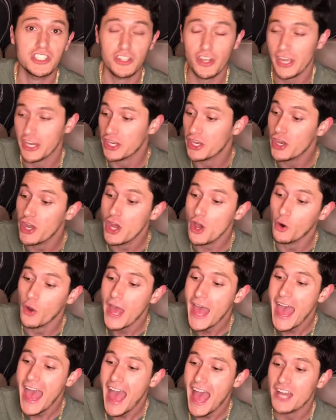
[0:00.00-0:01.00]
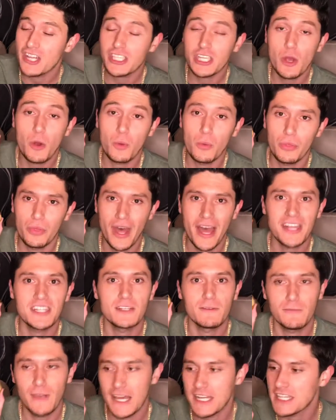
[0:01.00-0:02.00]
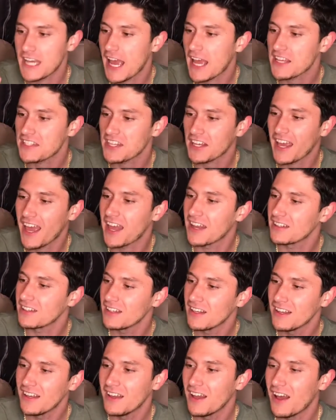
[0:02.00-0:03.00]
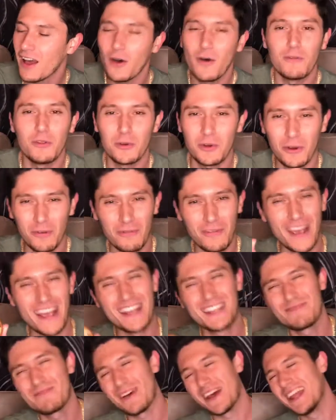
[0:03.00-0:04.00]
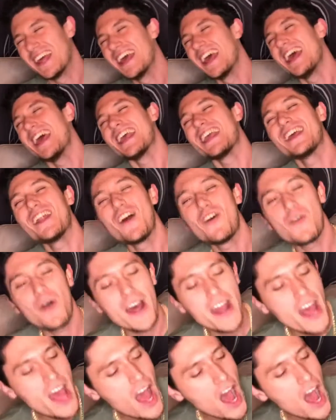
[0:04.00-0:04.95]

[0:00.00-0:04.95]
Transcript: like new. And so that's fantastic. And I love the little face. But you know what?